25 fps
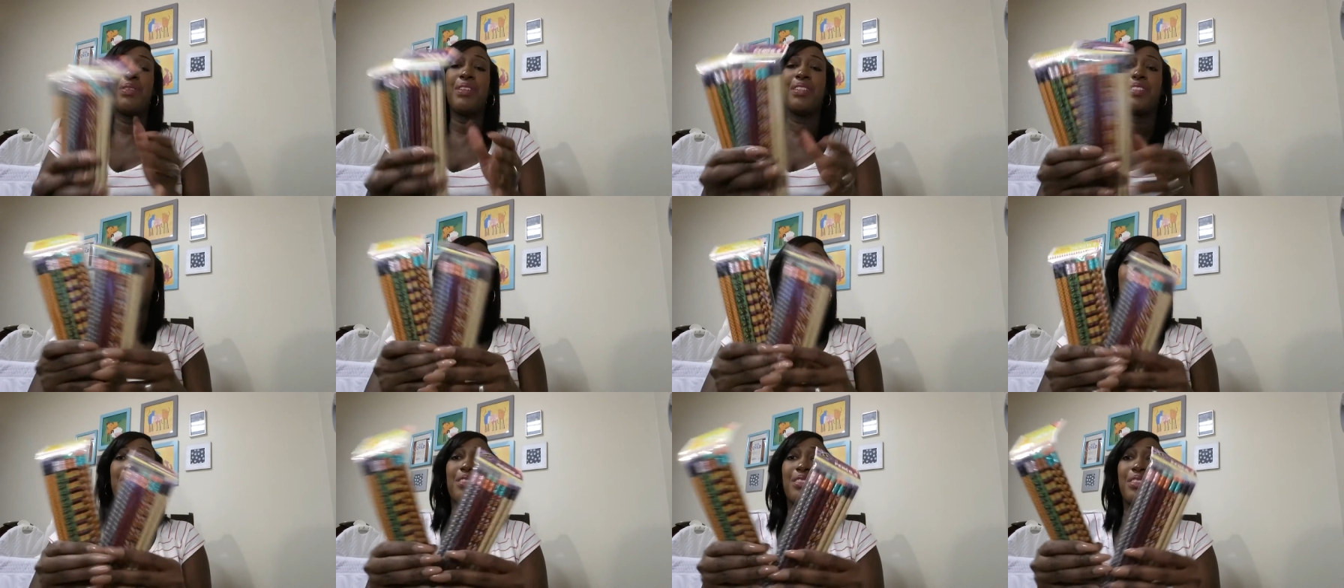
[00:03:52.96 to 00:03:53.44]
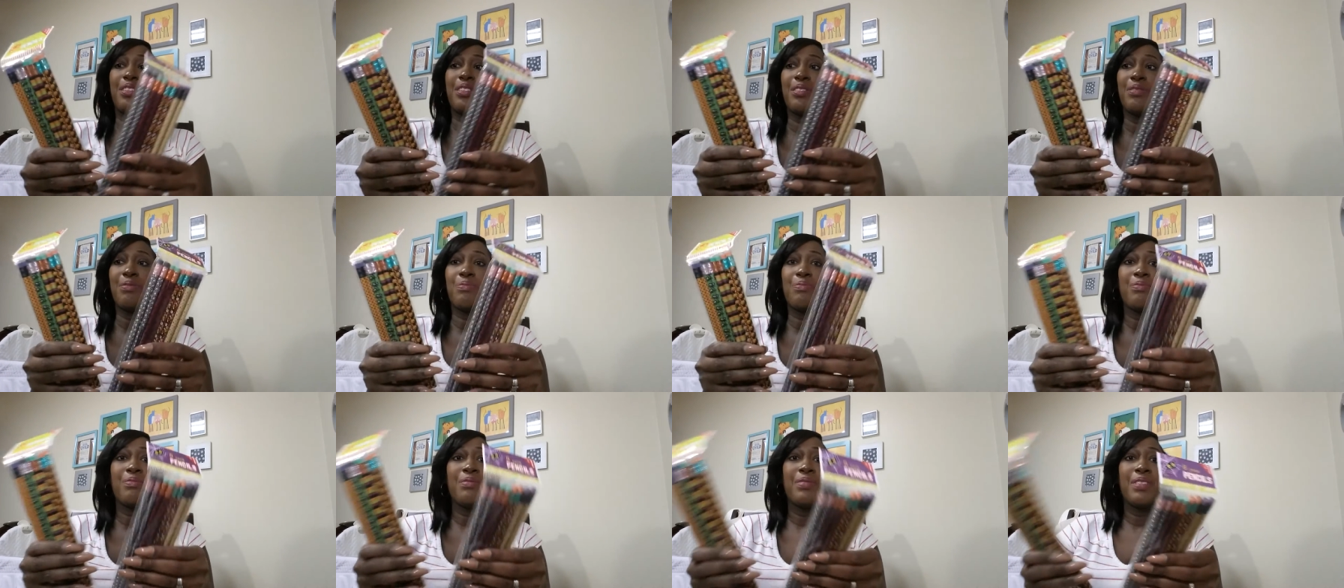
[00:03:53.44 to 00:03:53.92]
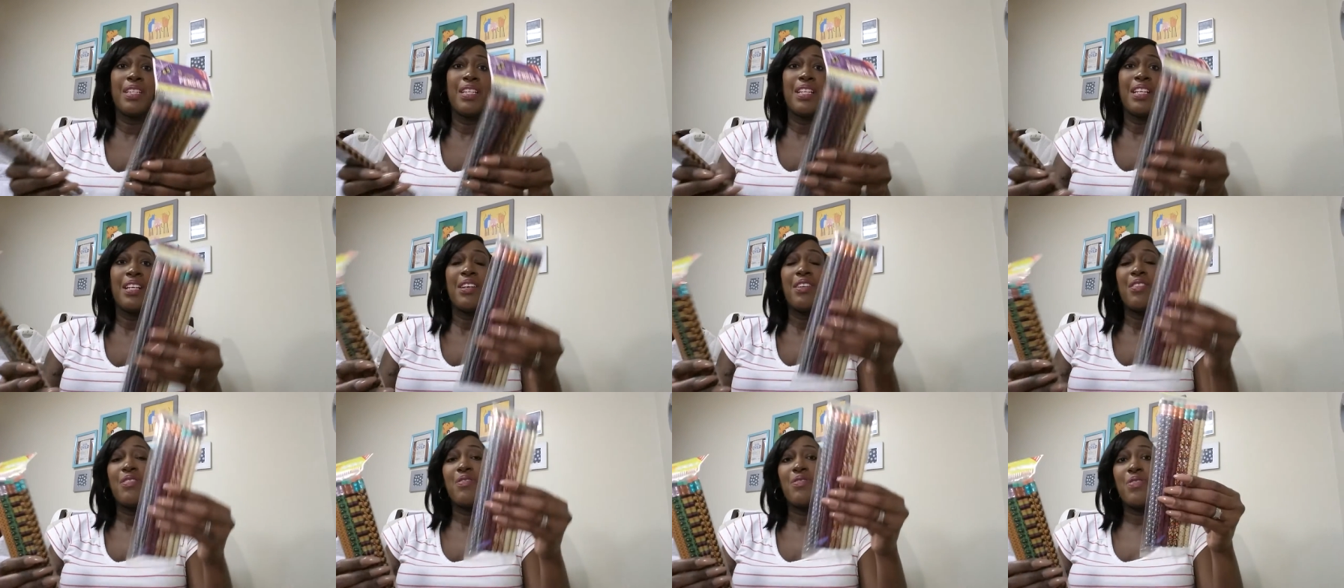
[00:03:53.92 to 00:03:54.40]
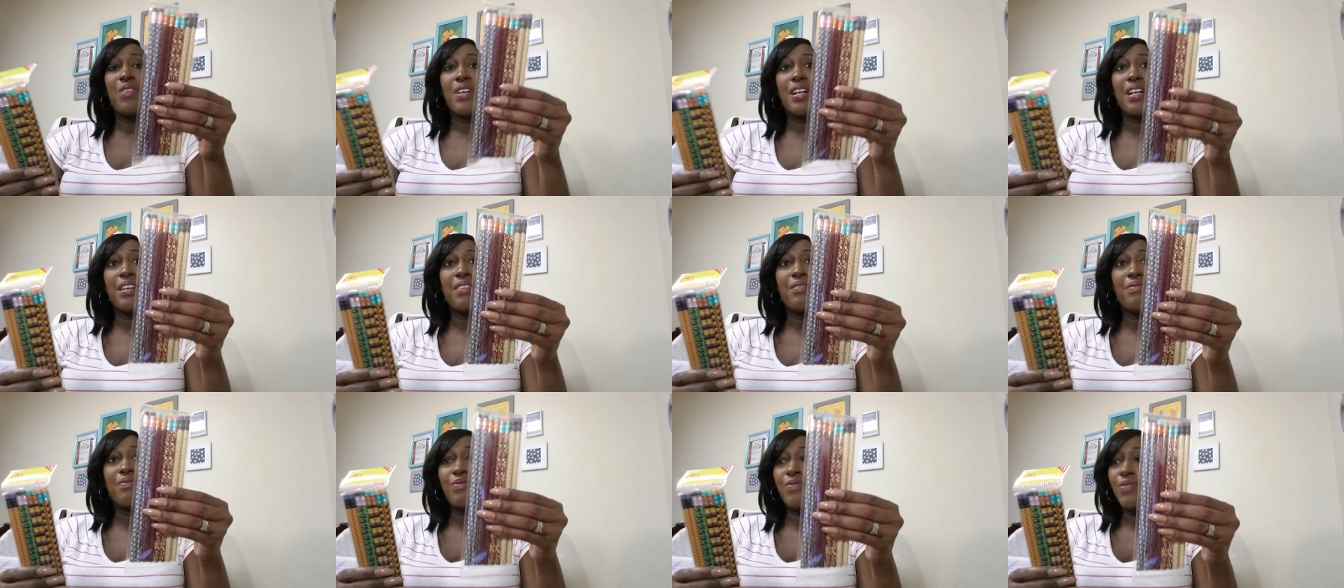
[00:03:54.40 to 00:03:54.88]
pencils.
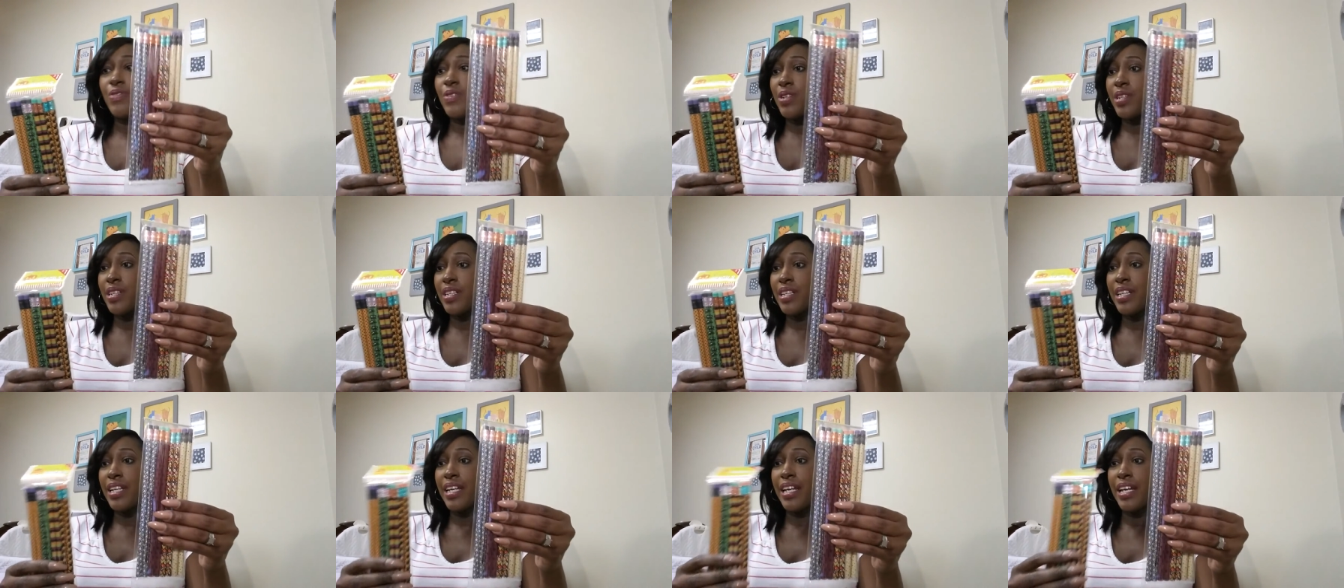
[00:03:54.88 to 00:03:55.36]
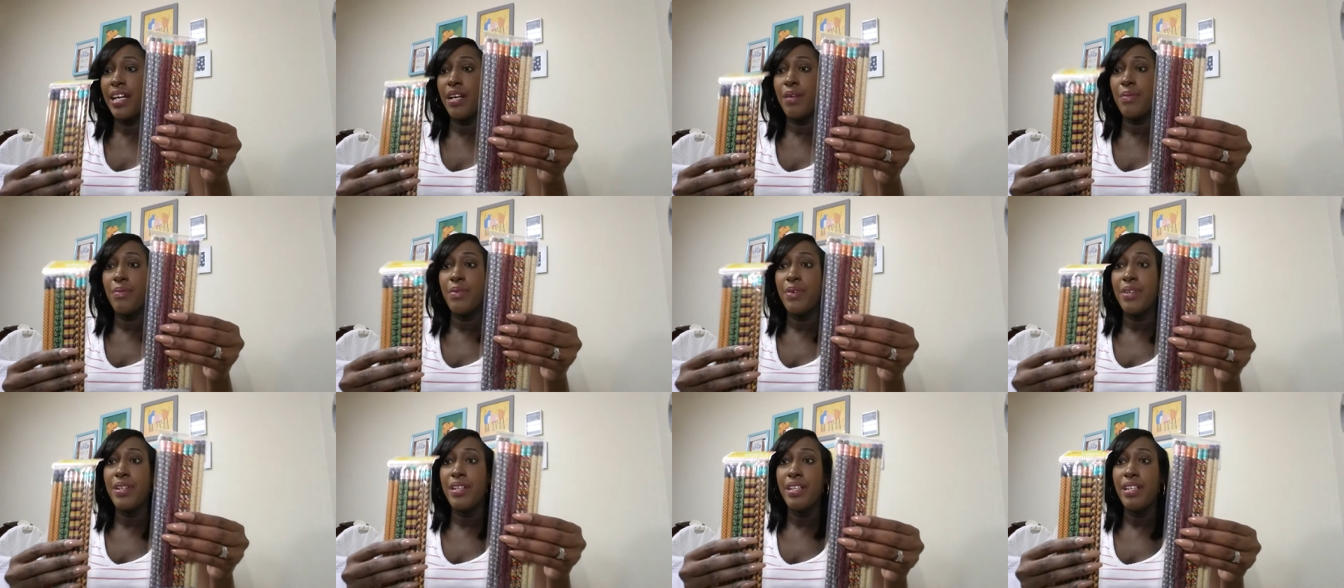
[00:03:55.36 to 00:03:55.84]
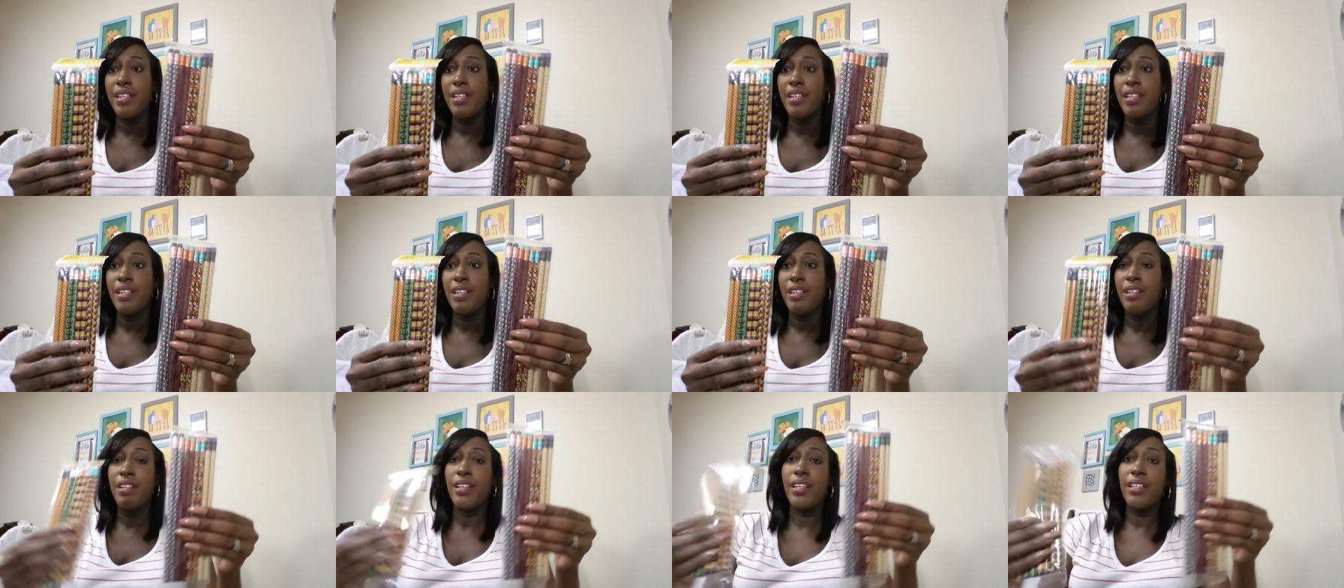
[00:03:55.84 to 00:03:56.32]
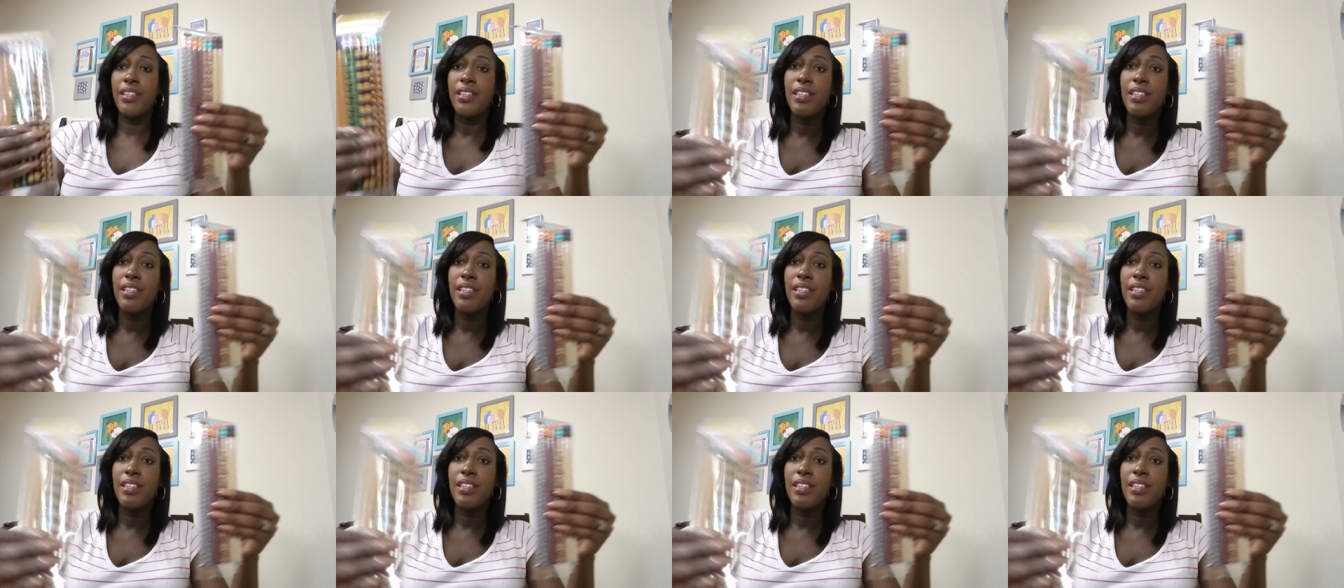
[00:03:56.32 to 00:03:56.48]
One for Cameron. I